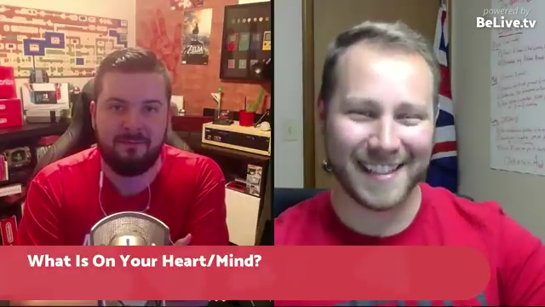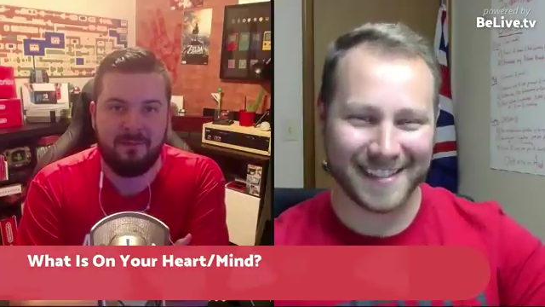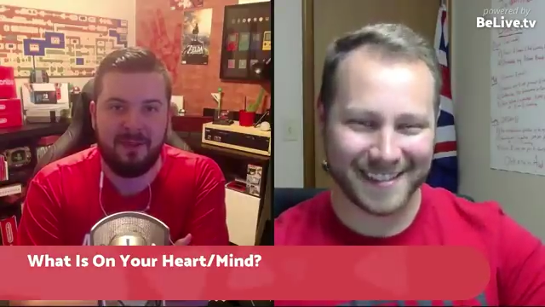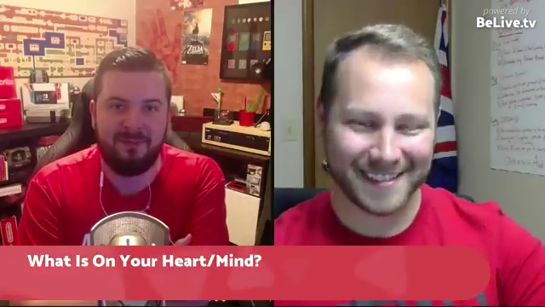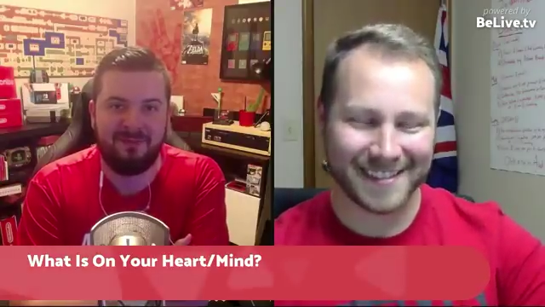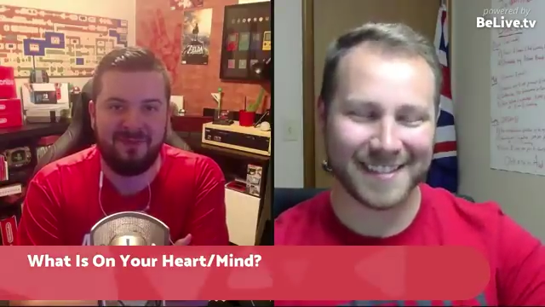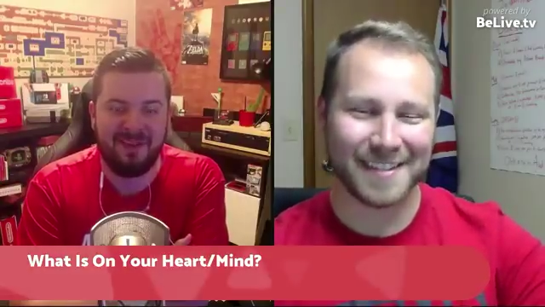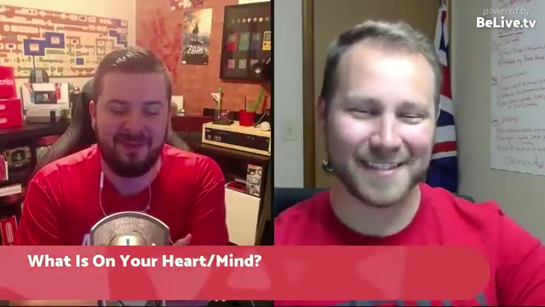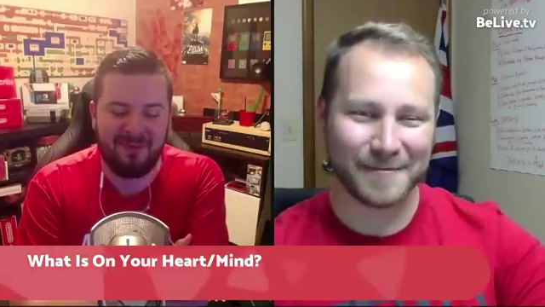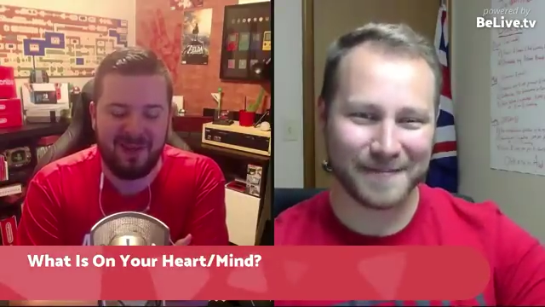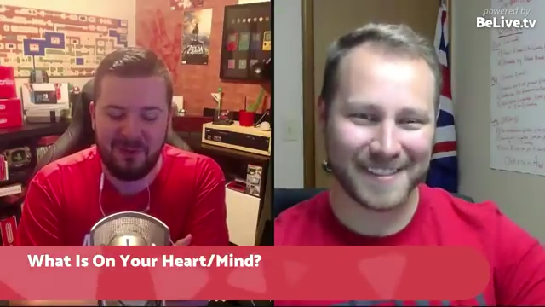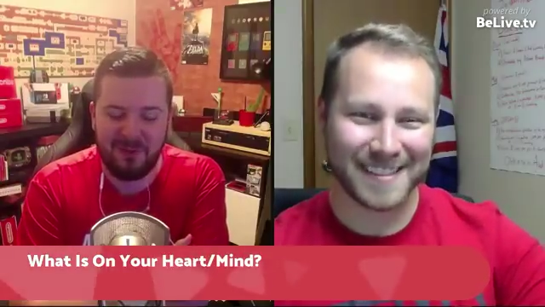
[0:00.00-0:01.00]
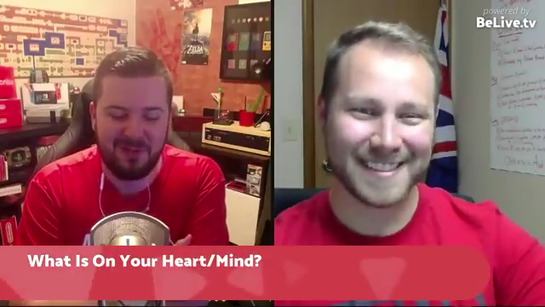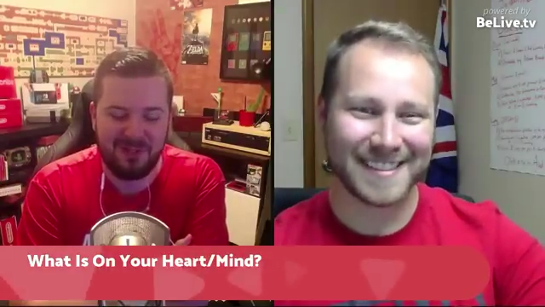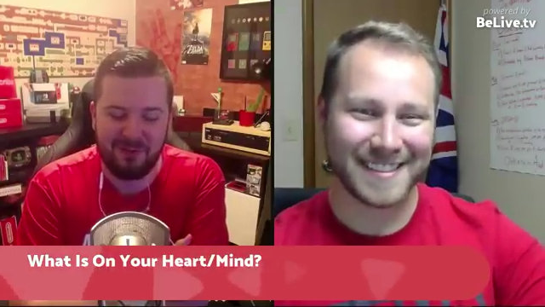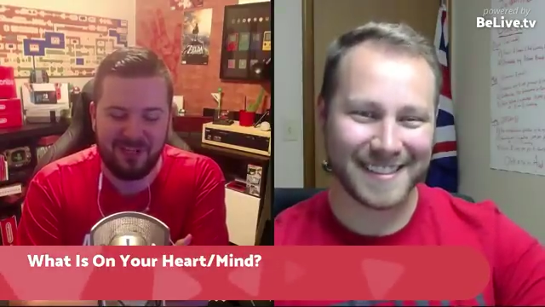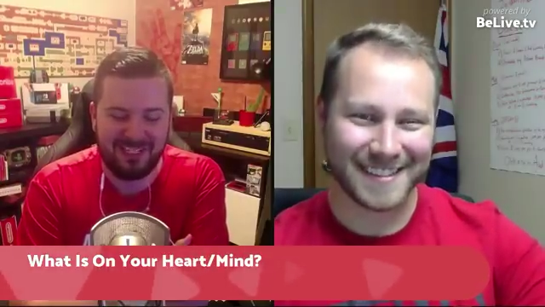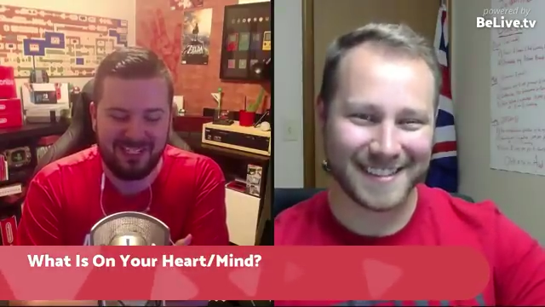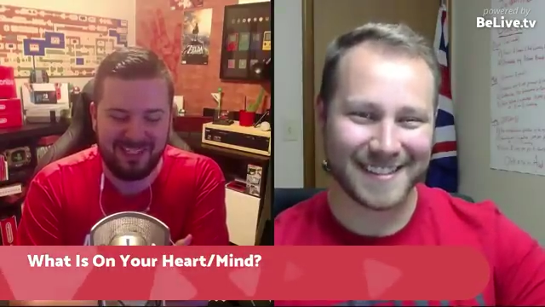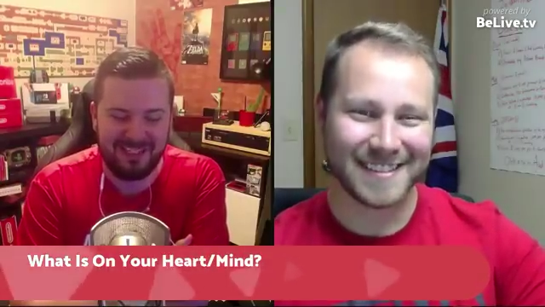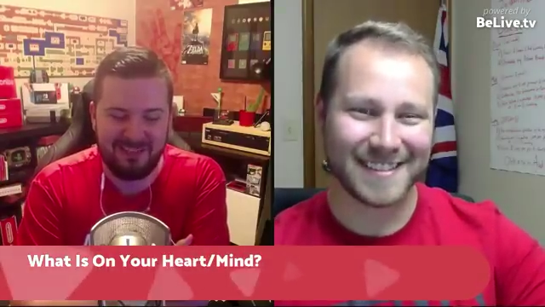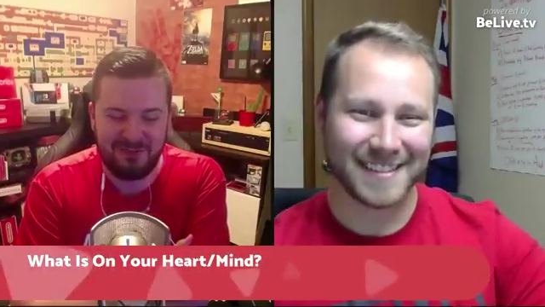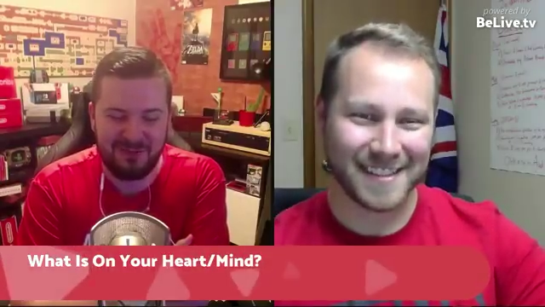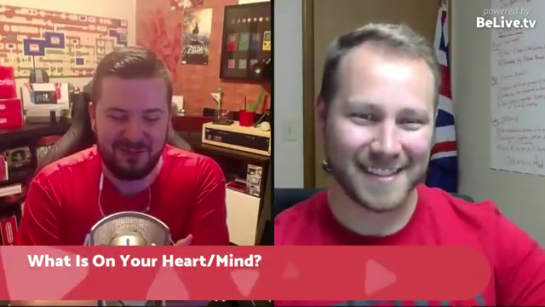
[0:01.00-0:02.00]
Speaker 1: if if anyone's watching
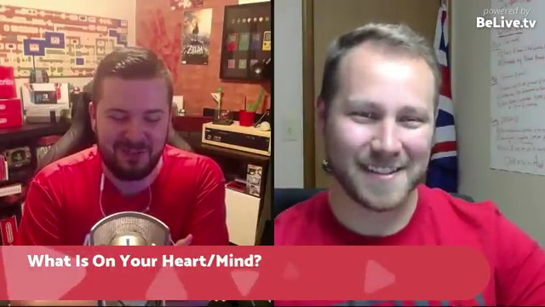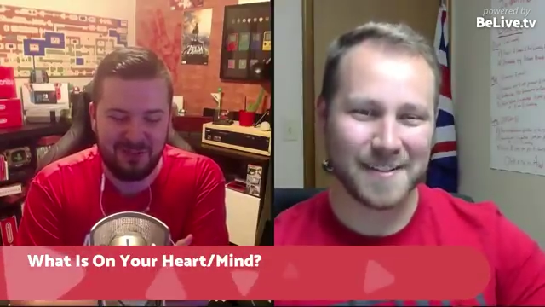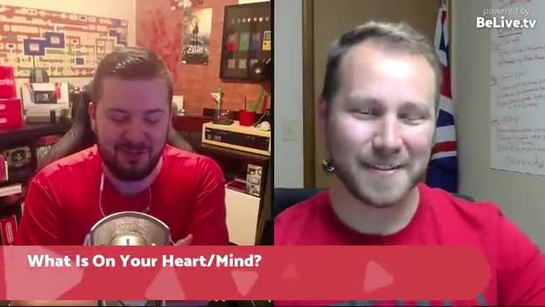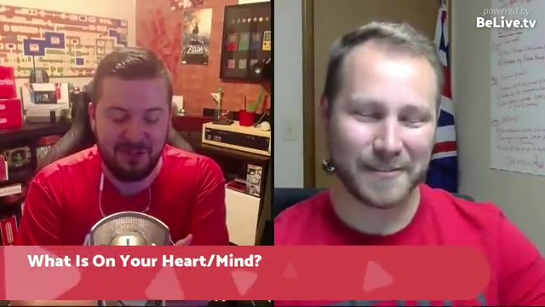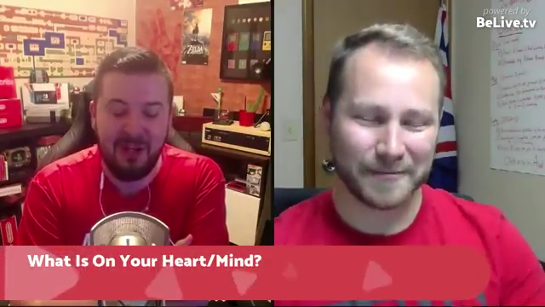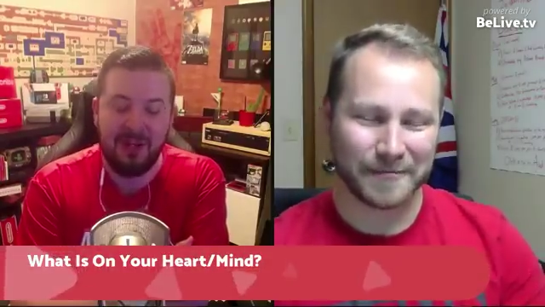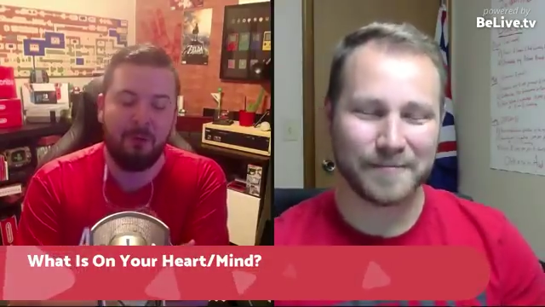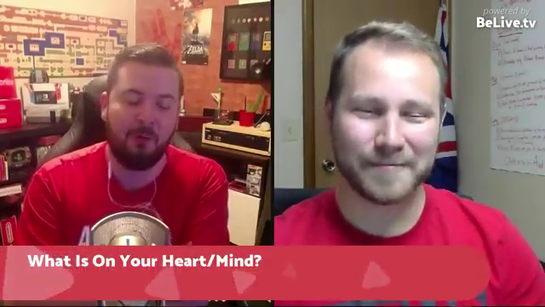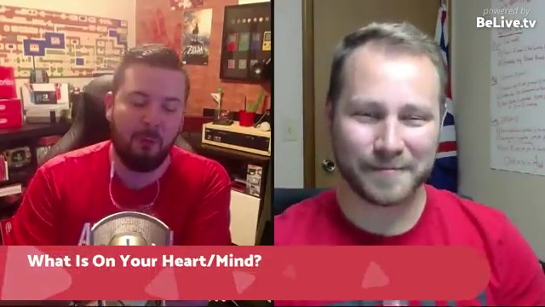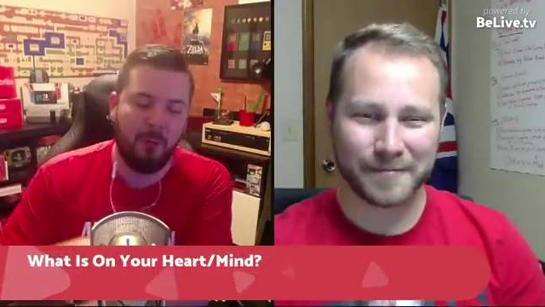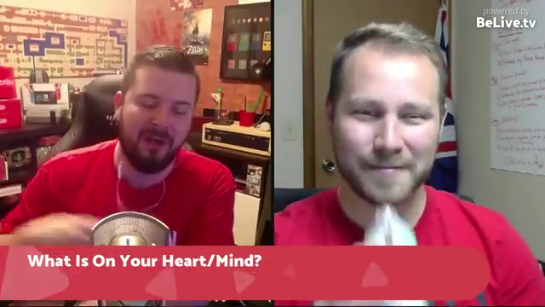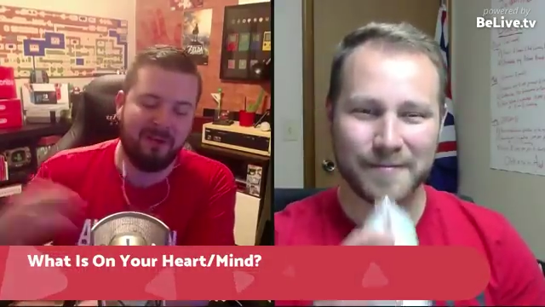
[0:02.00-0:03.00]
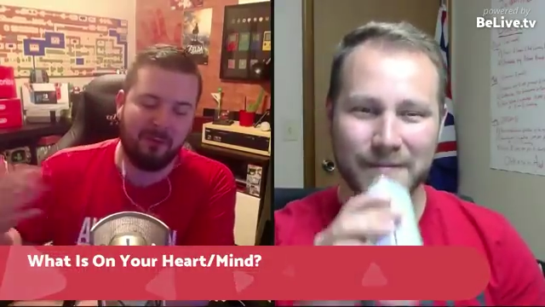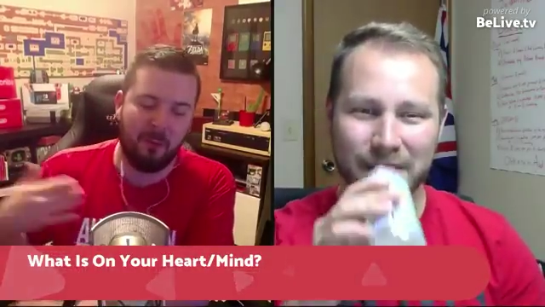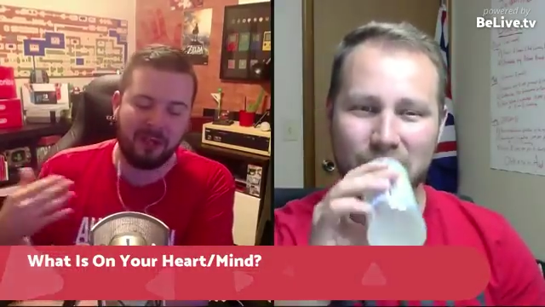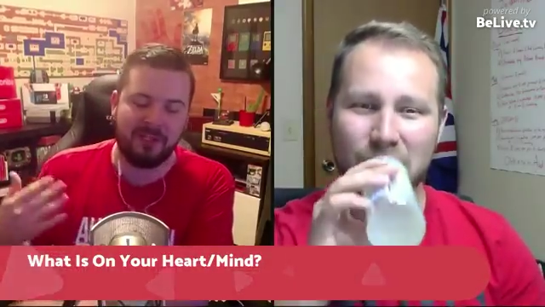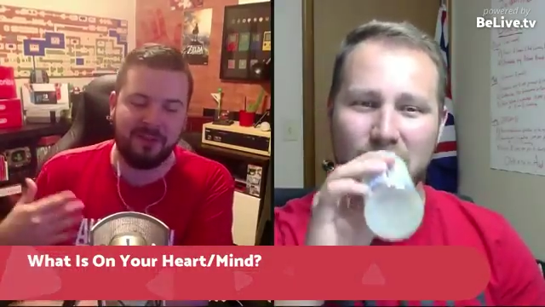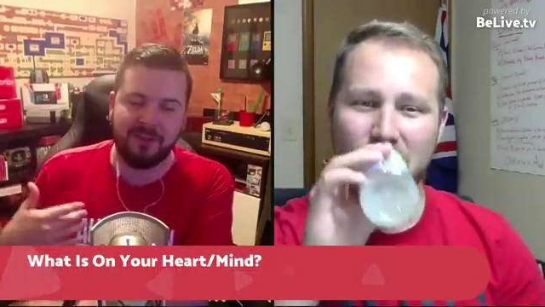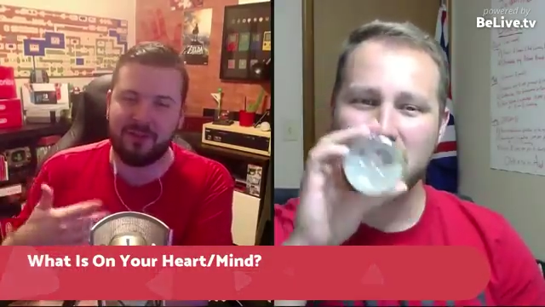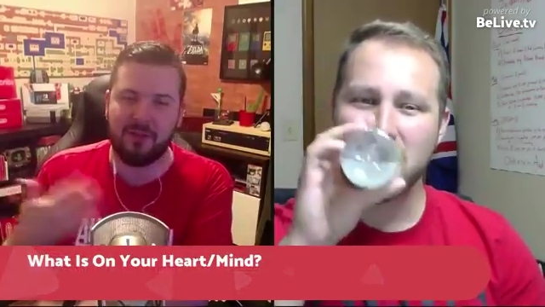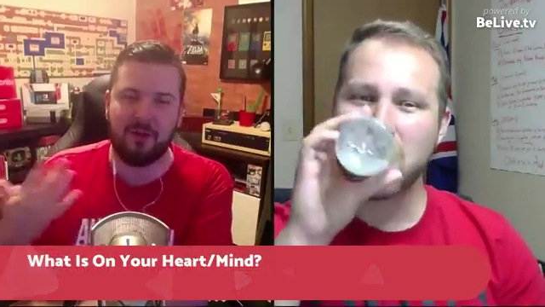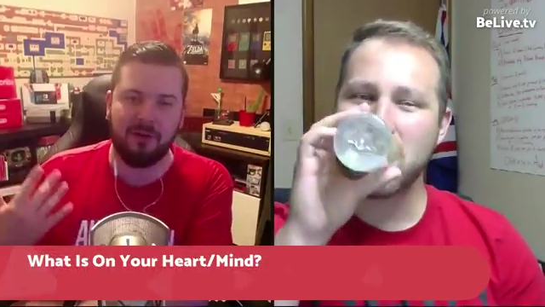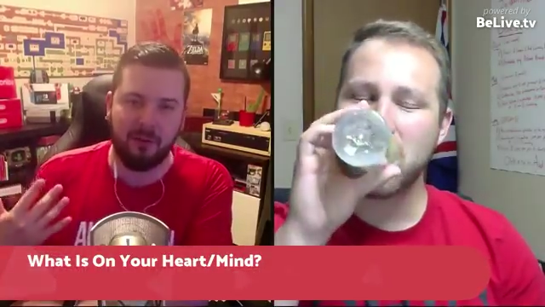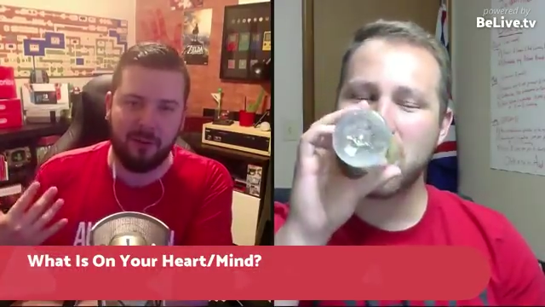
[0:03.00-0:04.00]
this who's who well one if you're watching this you
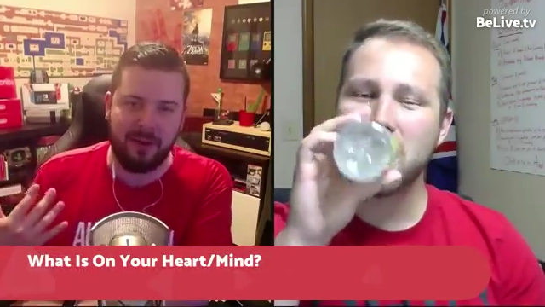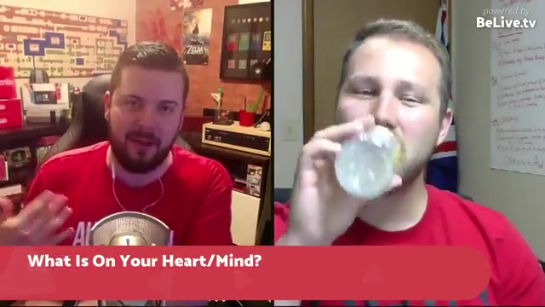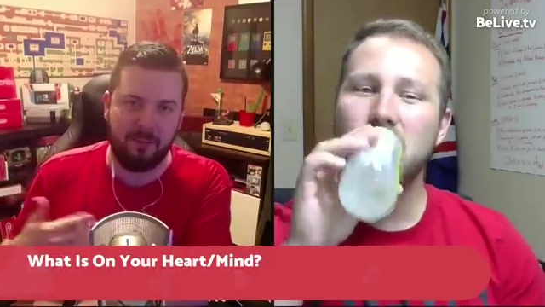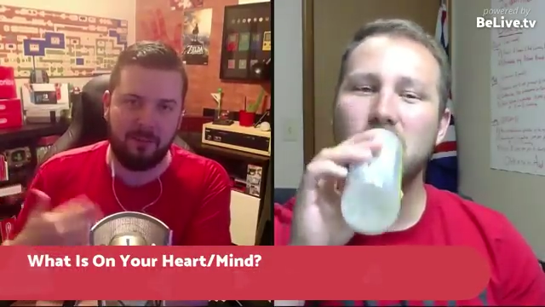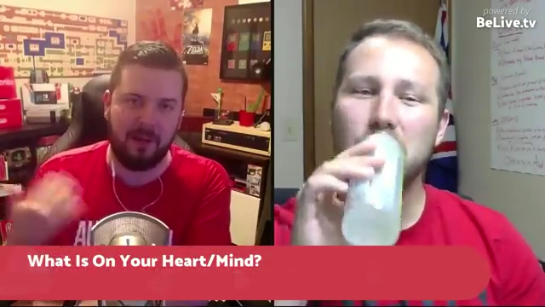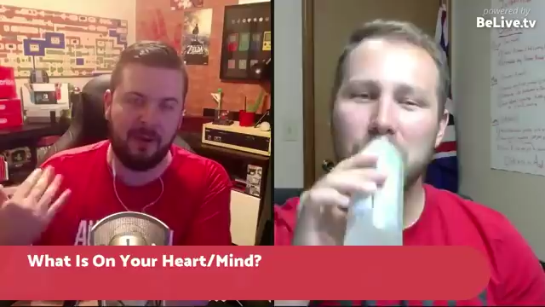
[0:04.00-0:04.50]
don't know who I am.